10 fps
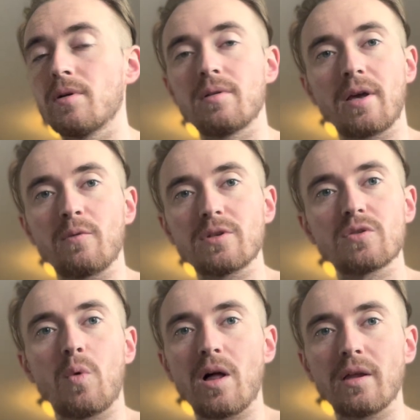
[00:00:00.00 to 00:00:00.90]
like with
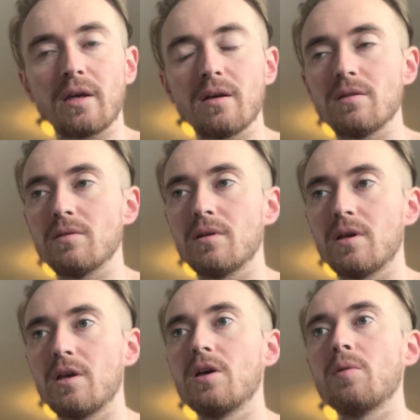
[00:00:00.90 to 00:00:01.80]
swelling and
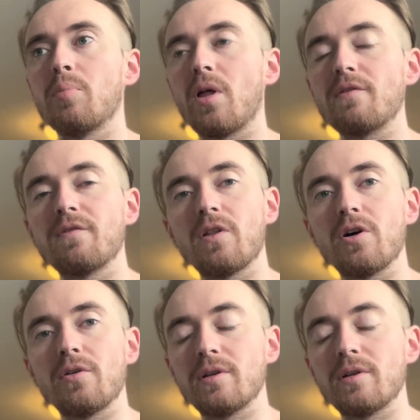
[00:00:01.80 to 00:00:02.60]
blood flow.